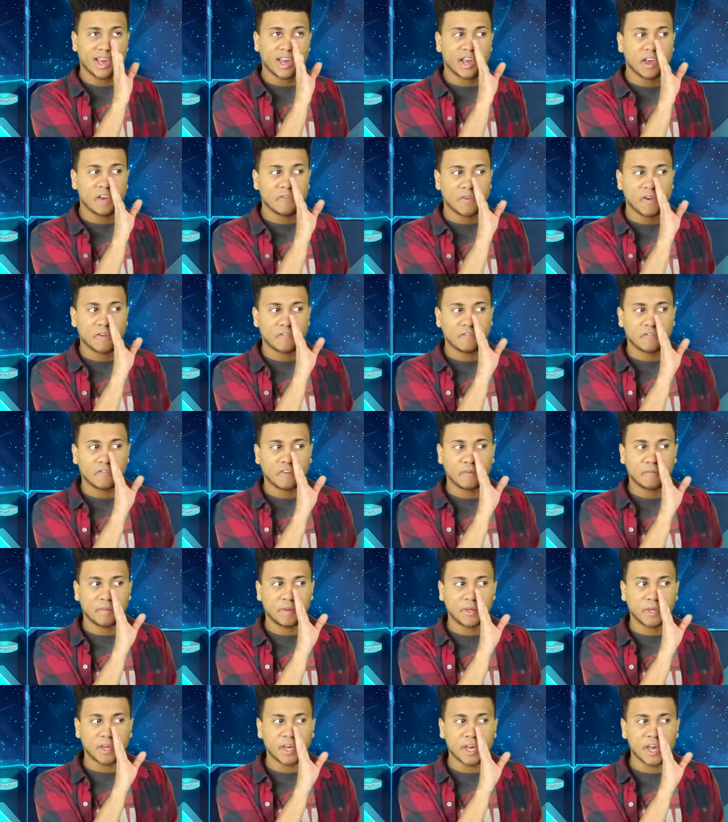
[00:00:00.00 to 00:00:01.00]
hey, if you have a
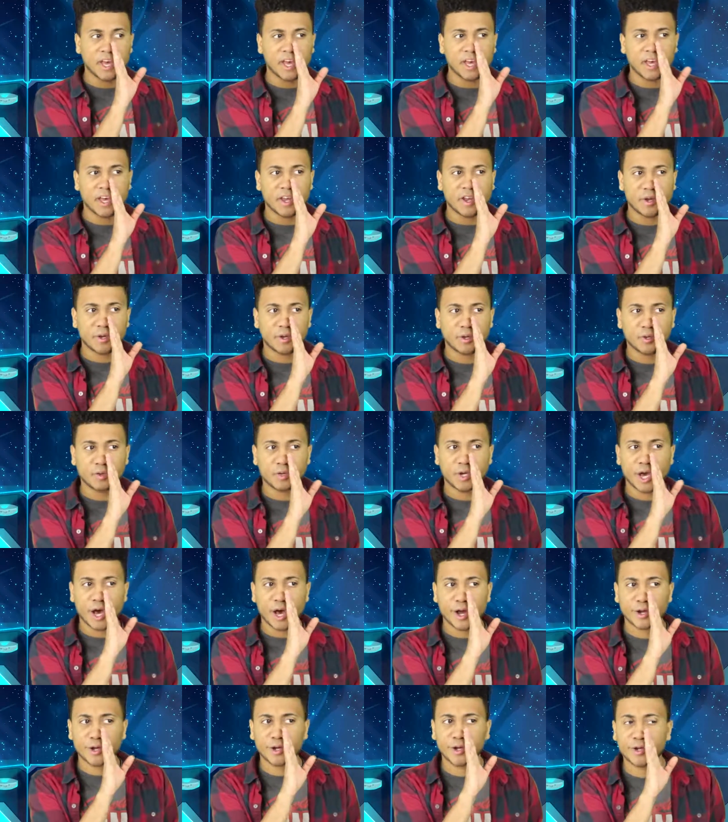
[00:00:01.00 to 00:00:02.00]
VPN and you
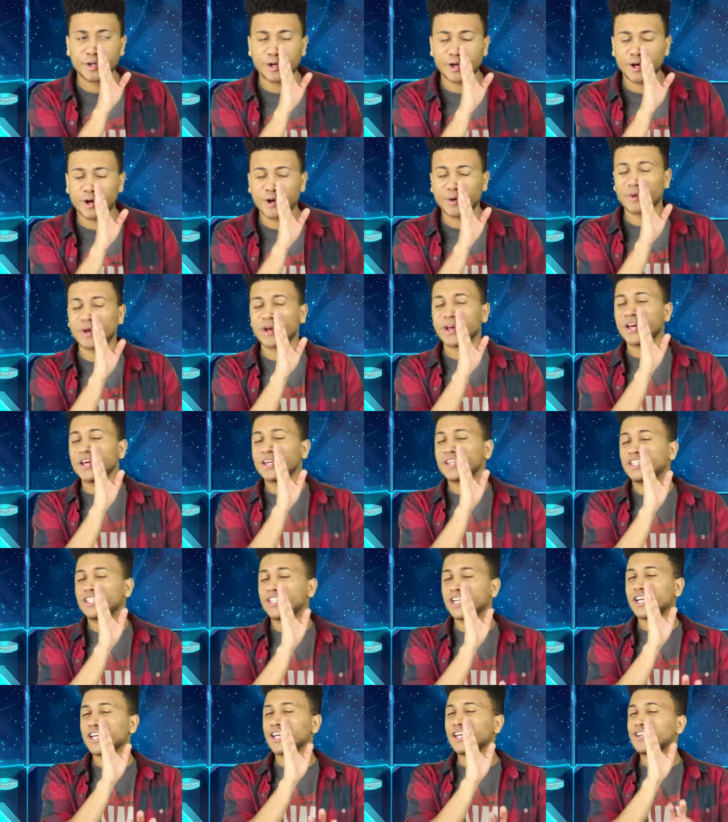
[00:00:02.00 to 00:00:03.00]
kind of, you know,
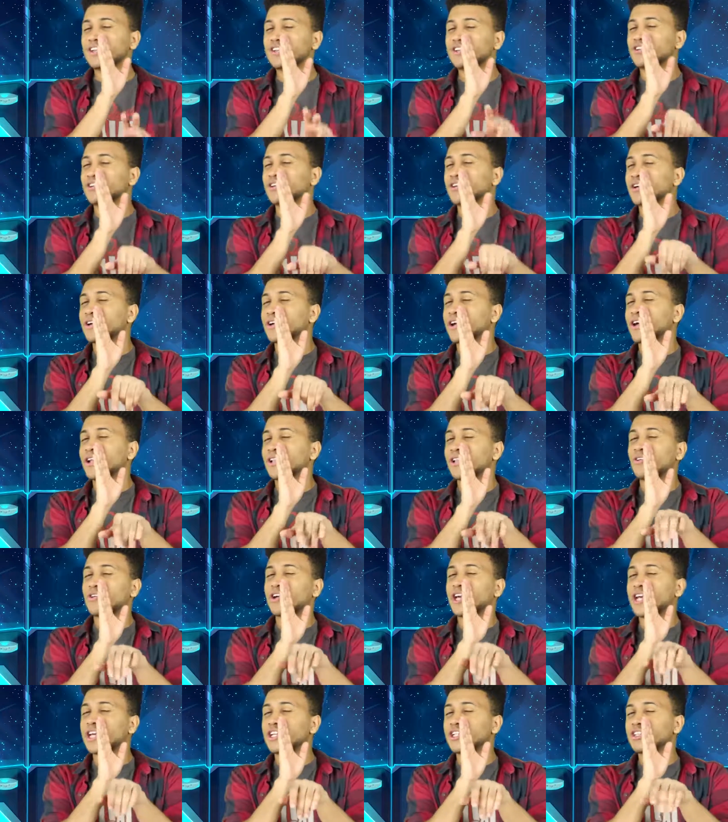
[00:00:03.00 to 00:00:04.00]
change your uh,
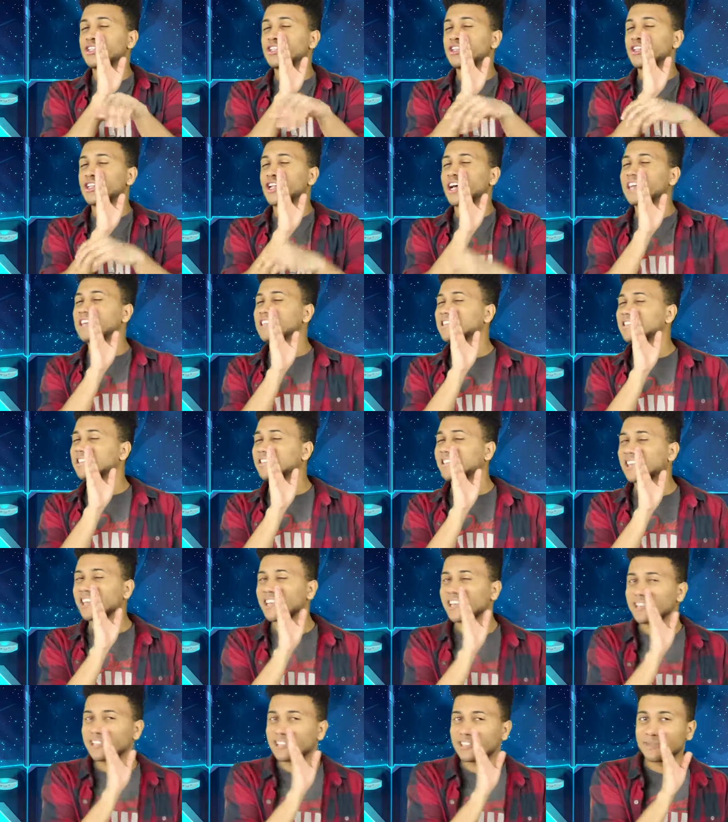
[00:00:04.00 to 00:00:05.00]
location to the United
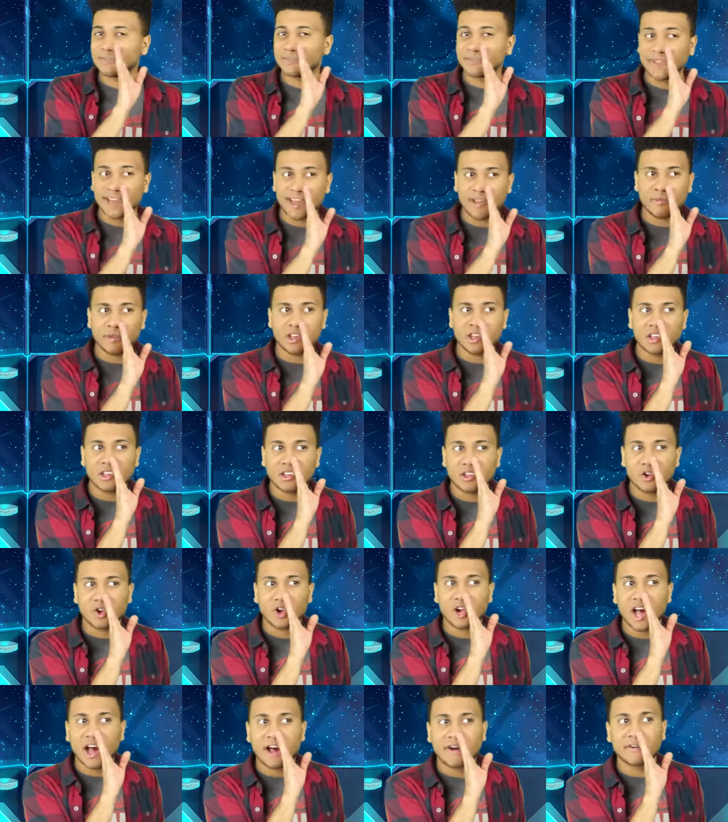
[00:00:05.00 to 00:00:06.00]
States, maybe
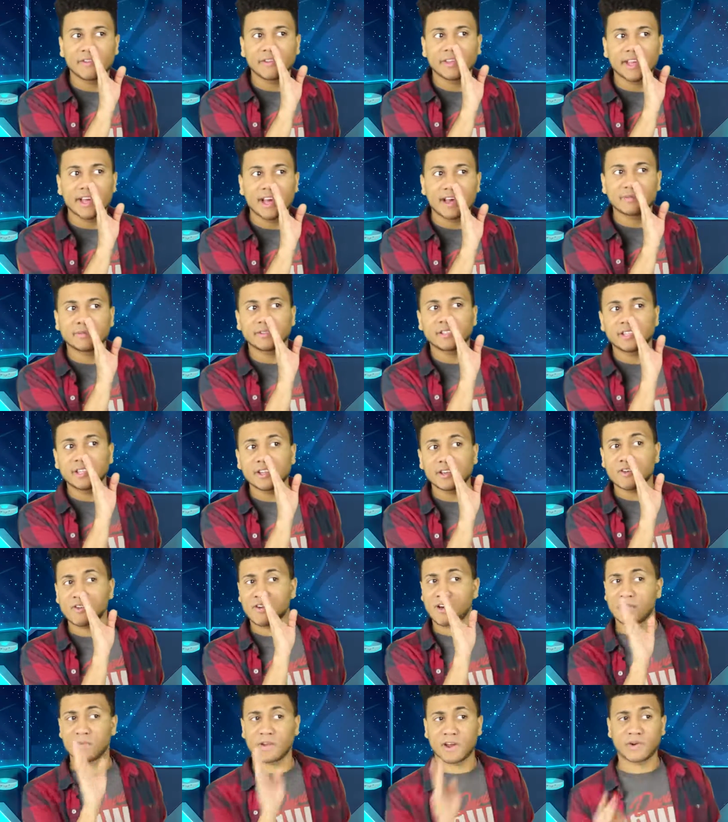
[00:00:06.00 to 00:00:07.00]
it'll come on the app
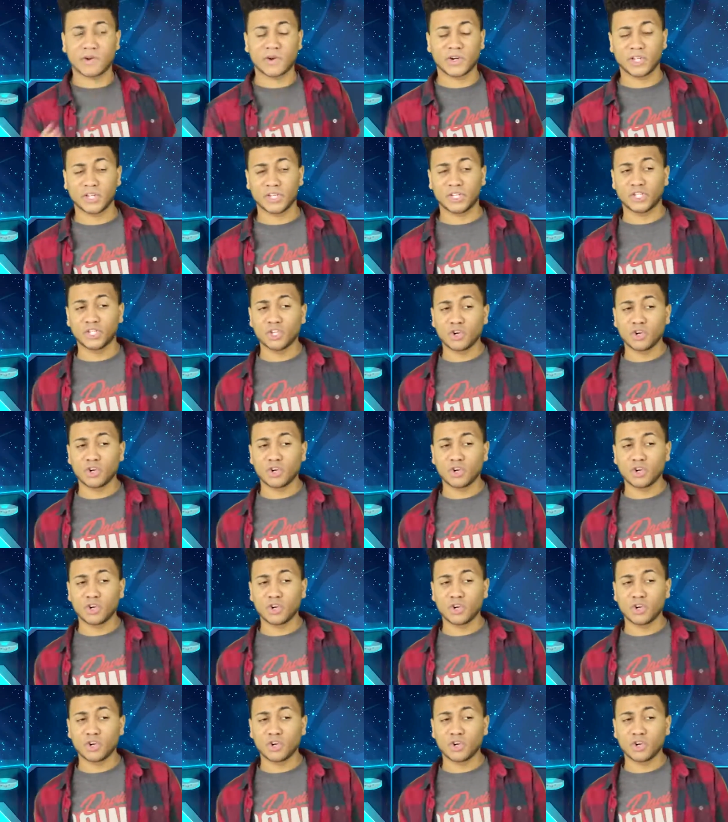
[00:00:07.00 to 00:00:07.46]
still. I'm not really